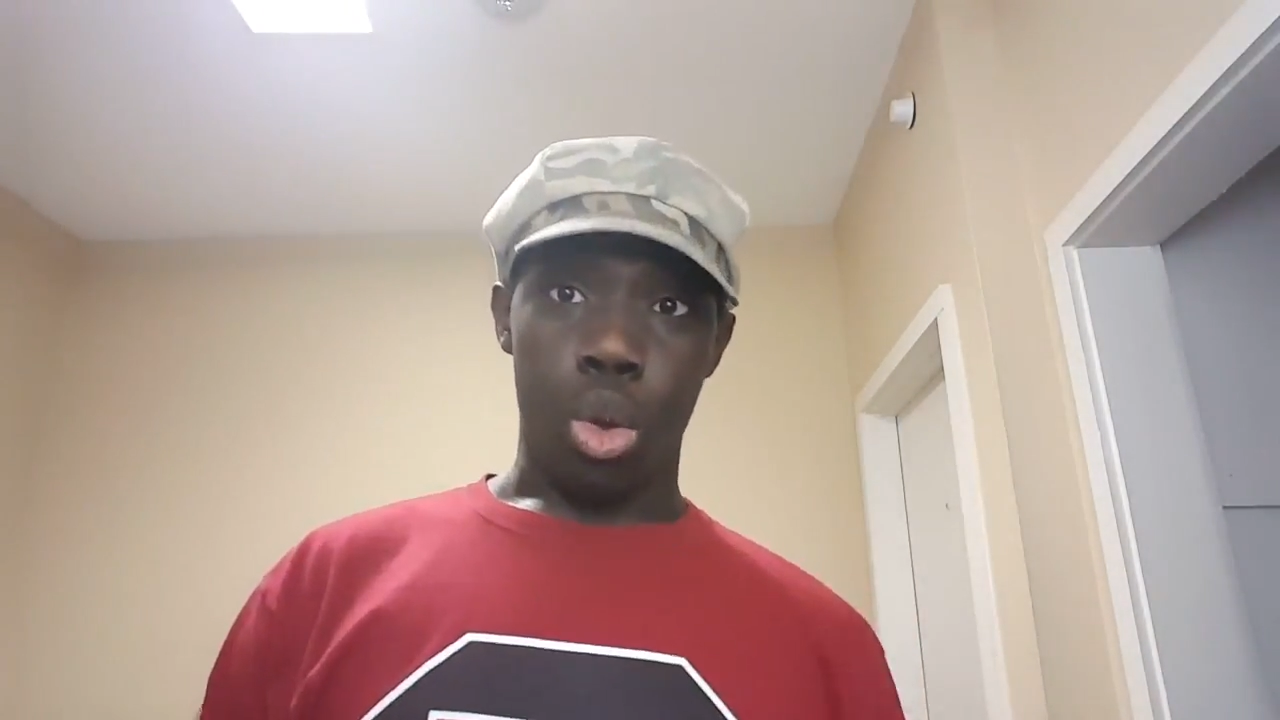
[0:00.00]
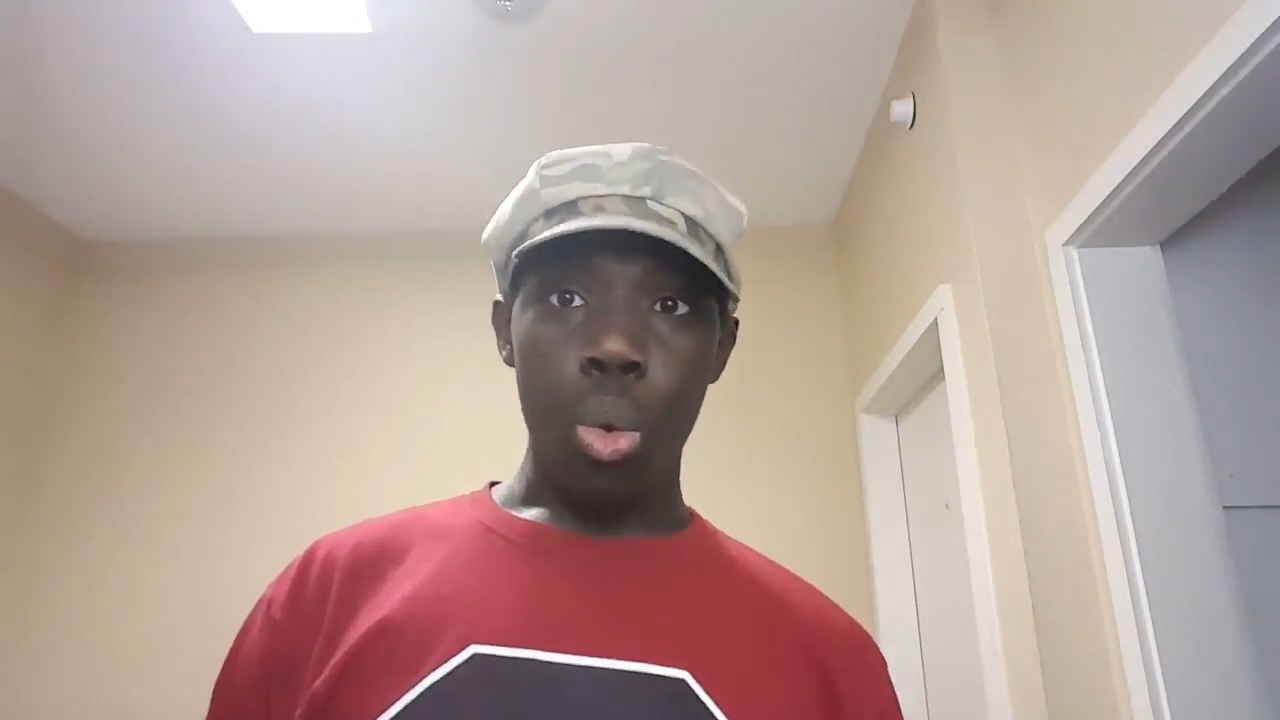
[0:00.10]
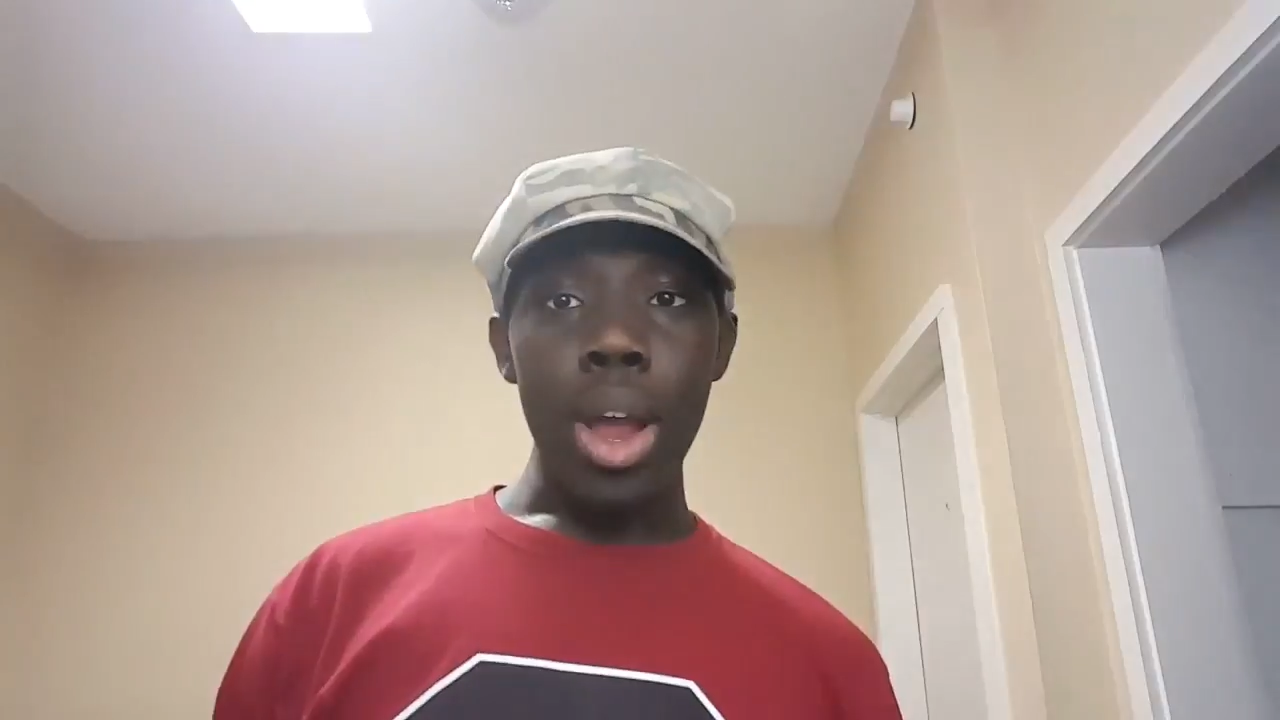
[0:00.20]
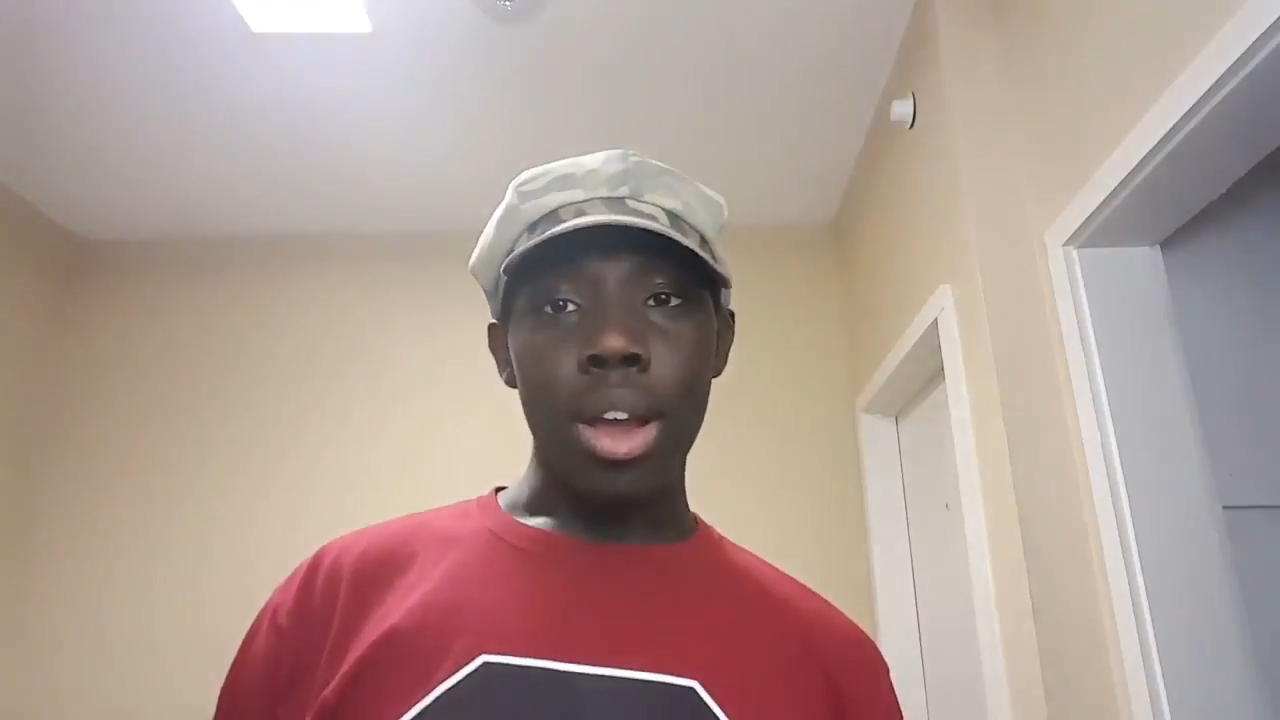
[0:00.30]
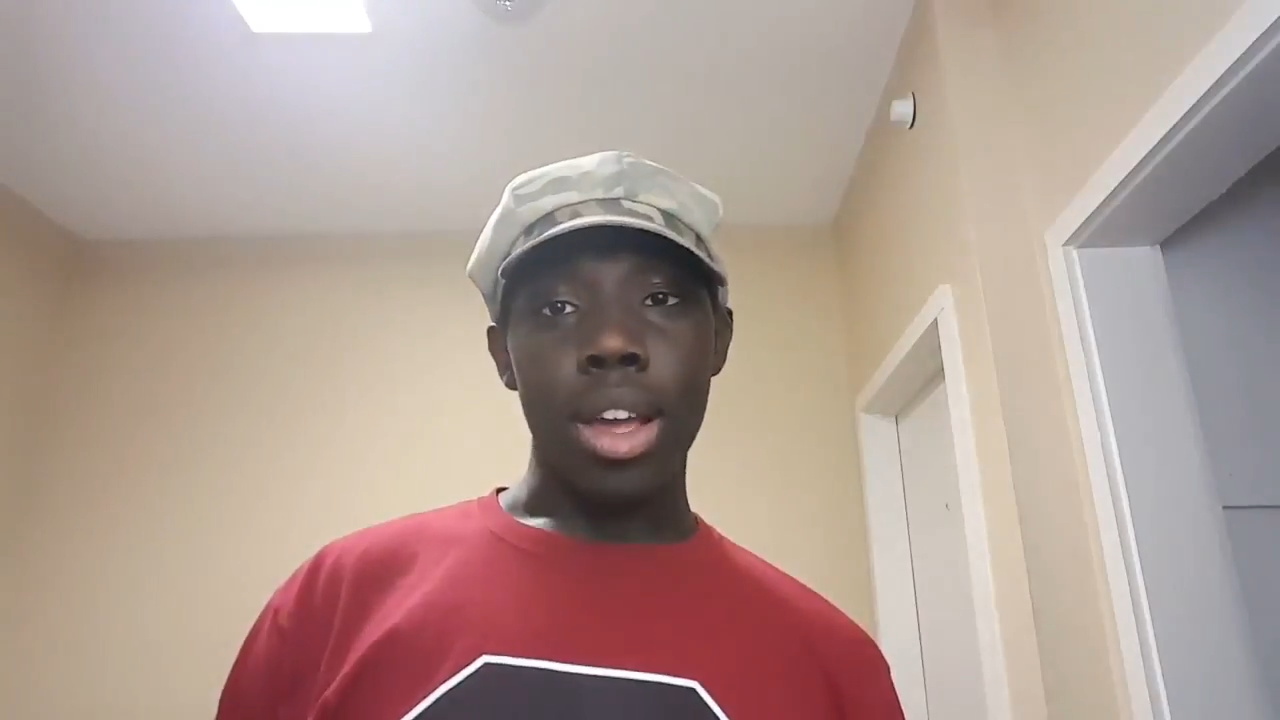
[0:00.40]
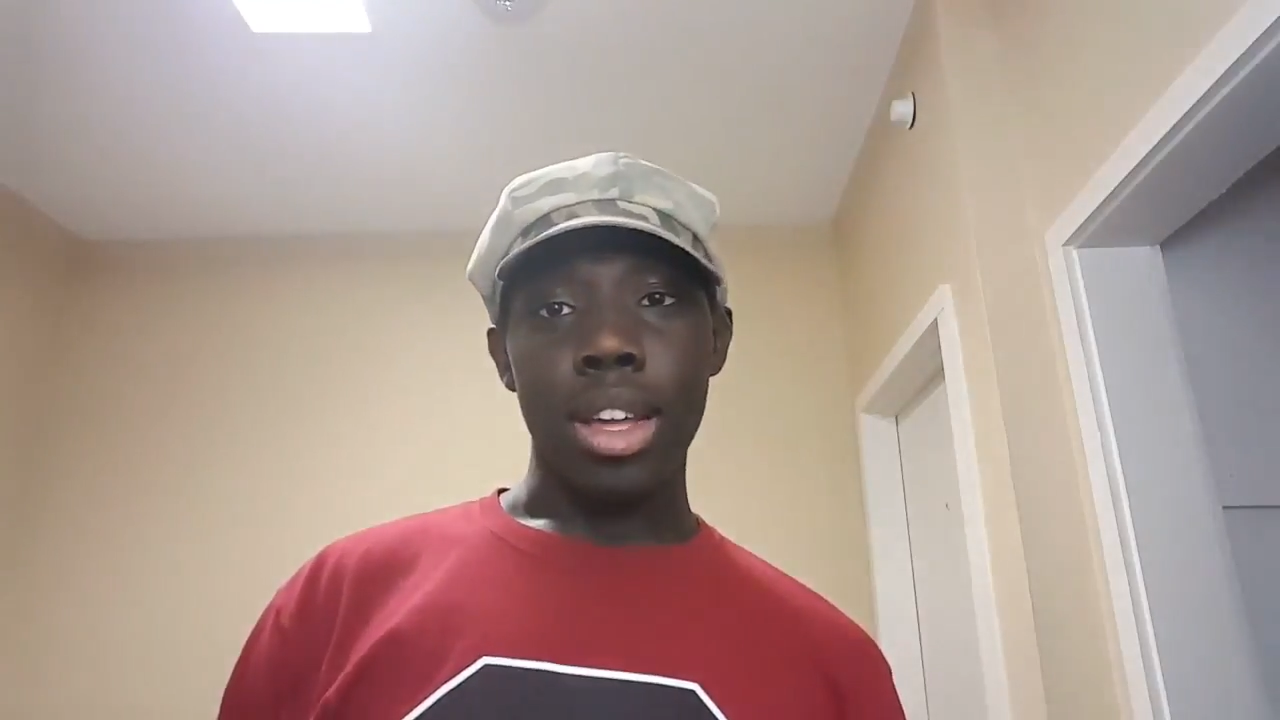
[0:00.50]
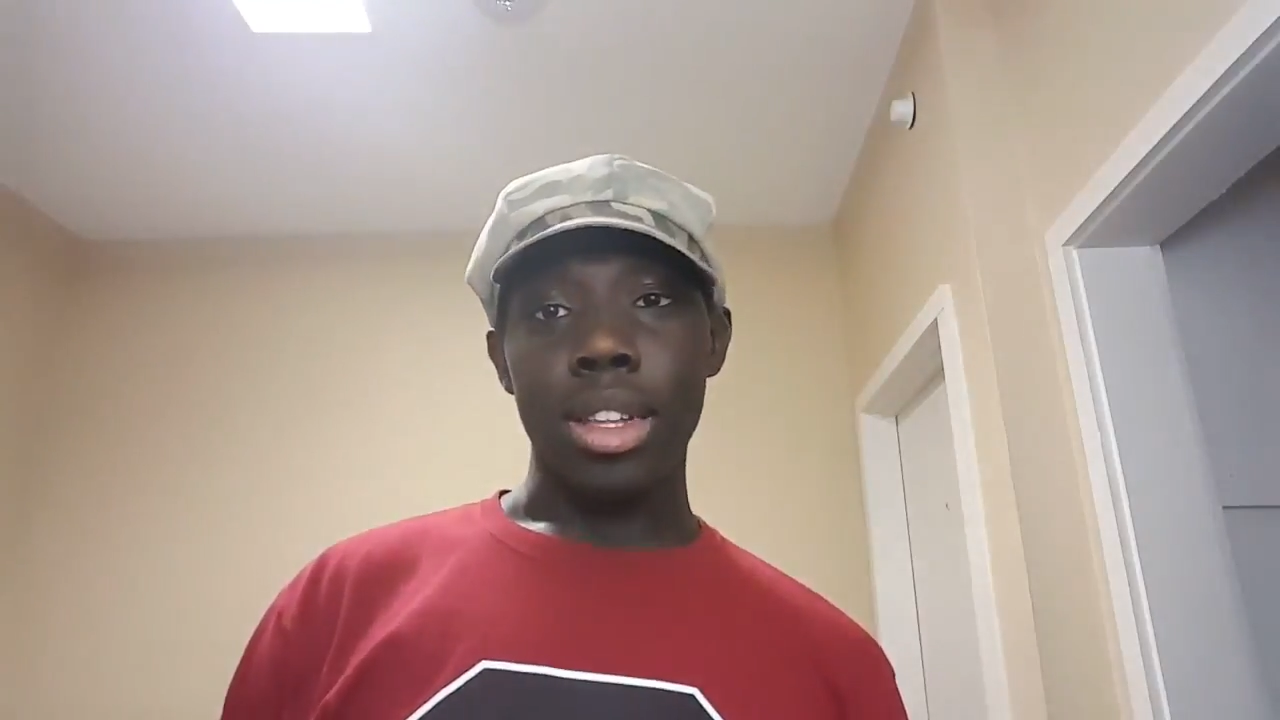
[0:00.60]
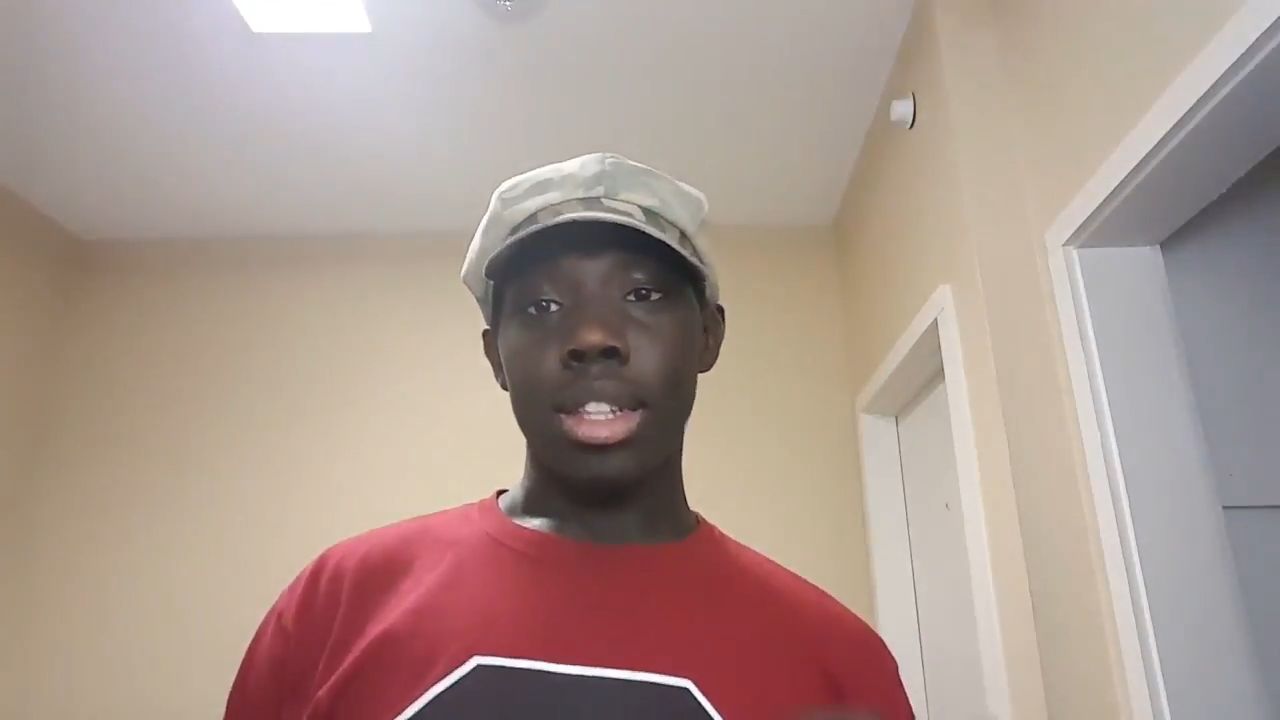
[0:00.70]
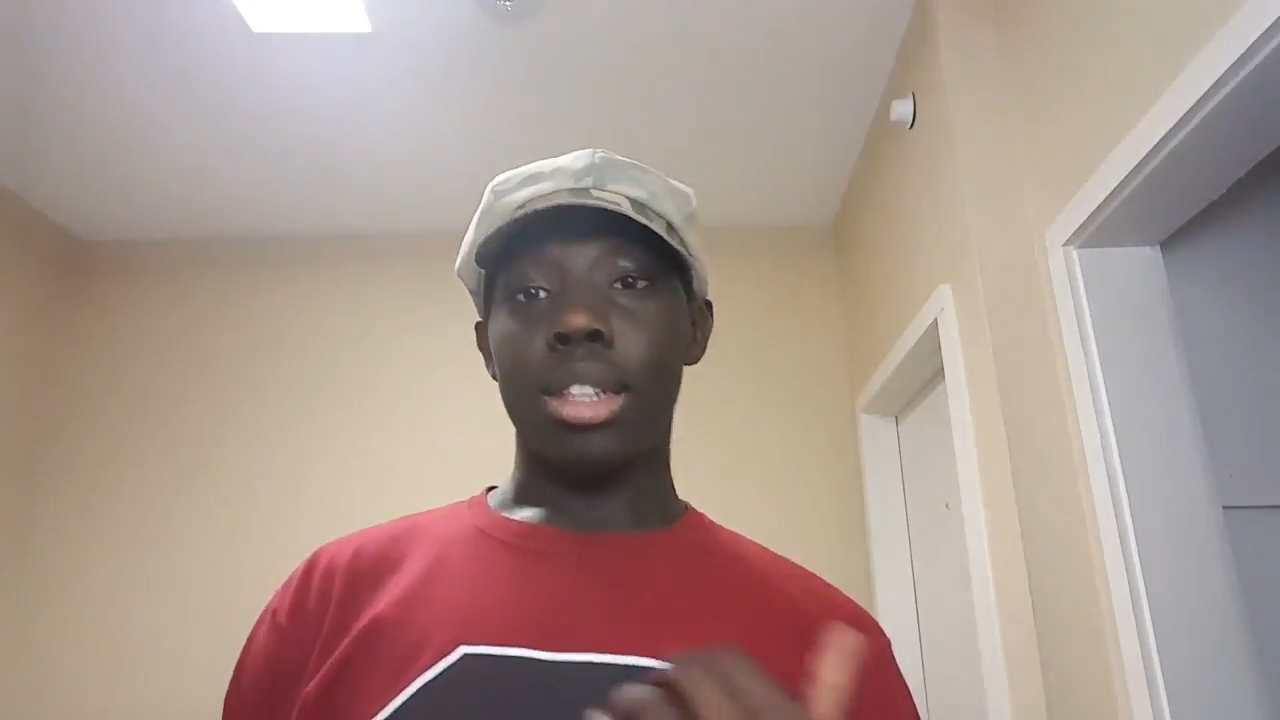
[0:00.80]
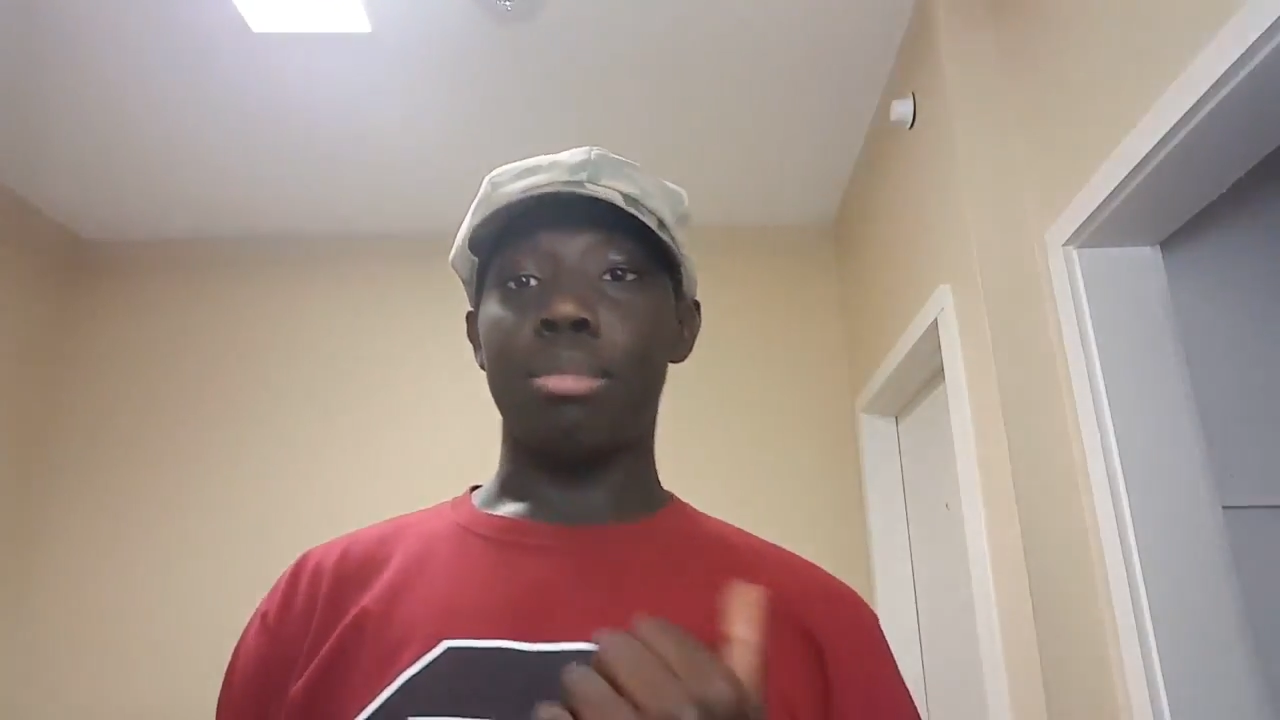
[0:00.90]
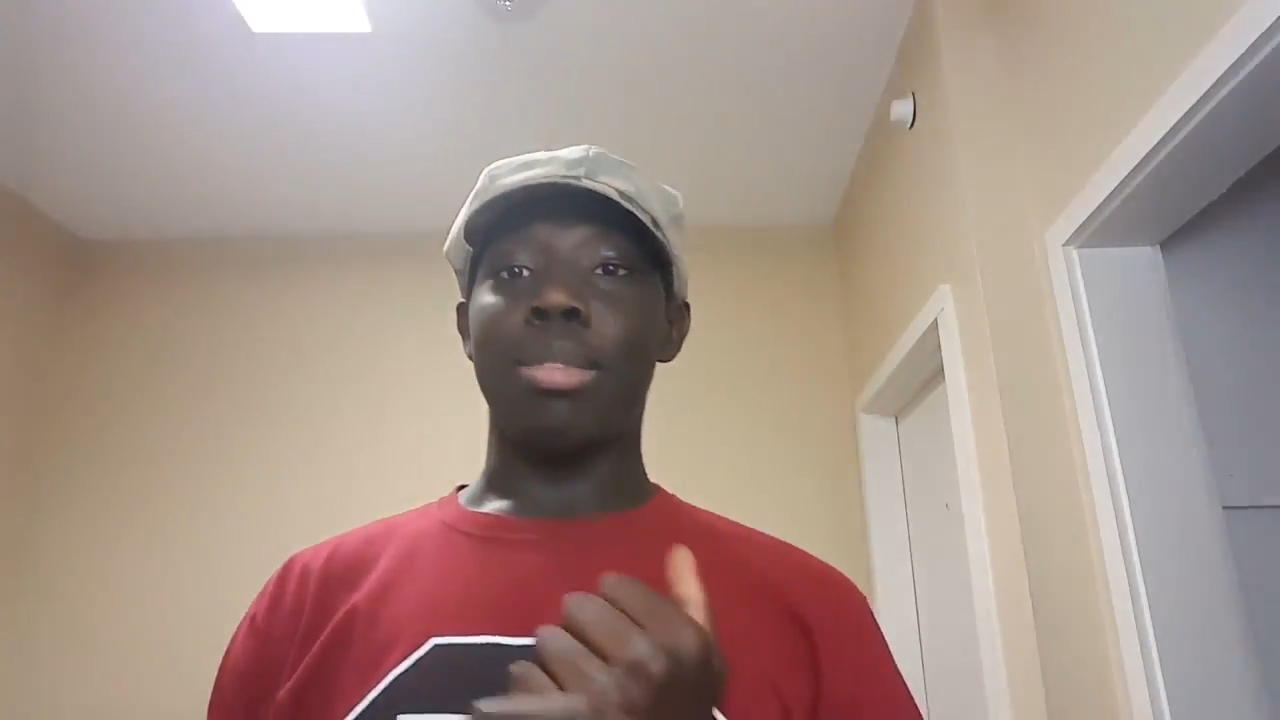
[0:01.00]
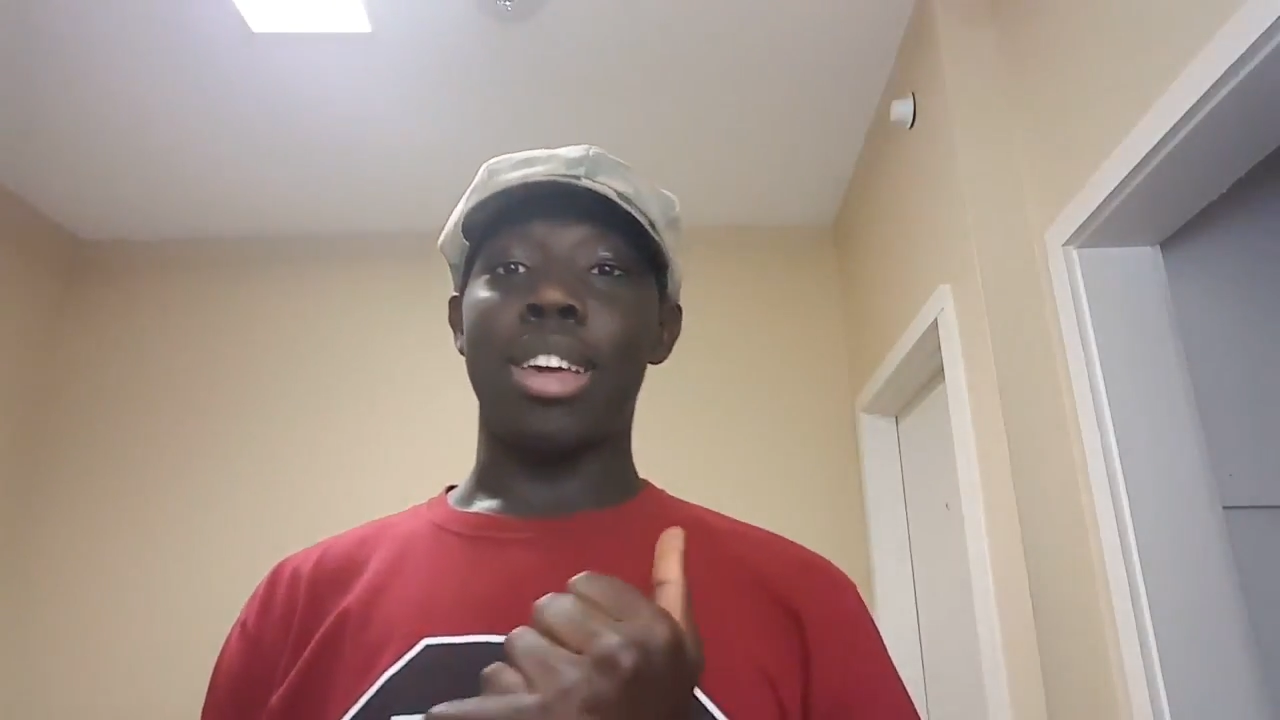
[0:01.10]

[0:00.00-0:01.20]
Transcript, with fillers: Uniquarius